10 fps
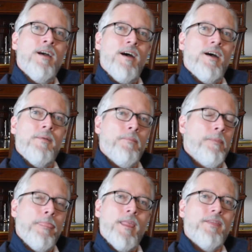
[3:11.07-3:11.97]

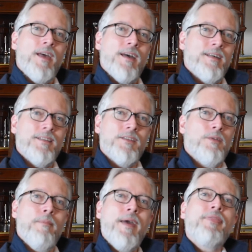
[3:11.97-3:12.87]
the
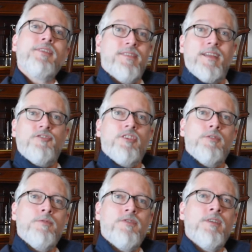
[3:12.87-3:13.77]
methods that she
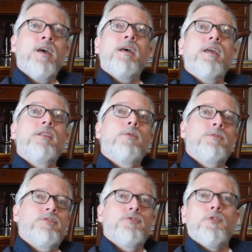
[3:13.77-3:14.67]
used, in
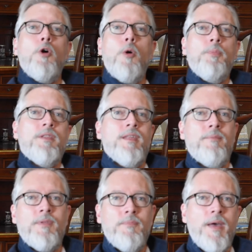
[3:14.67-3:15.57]
order to copy
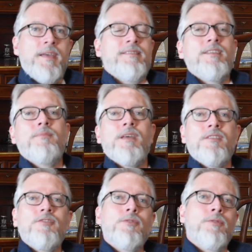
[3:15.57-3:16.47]
them and paste them
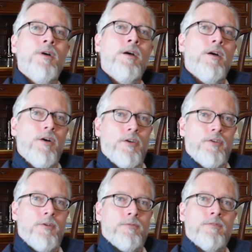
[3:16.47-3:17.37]
into her
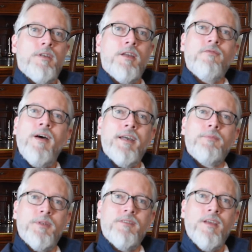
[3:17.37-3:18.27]
own
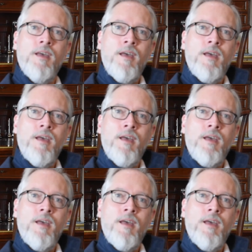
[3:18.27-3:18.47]
environment.